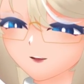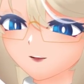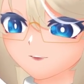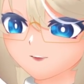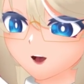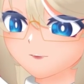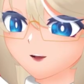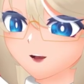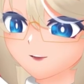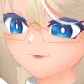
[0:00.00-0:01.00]
So that
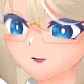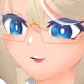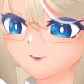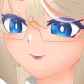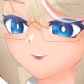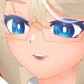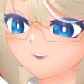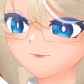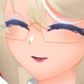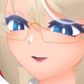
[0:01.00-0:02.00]
way, if your artist just
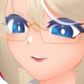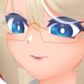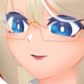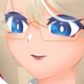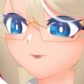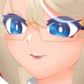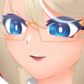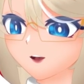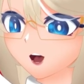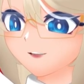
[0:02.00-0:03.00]
disappears, you
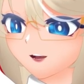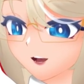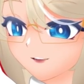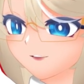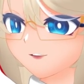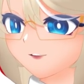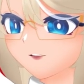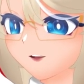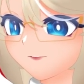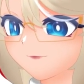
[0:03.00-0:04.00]
still have access to
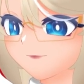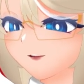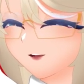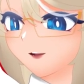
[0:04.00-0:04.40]
those,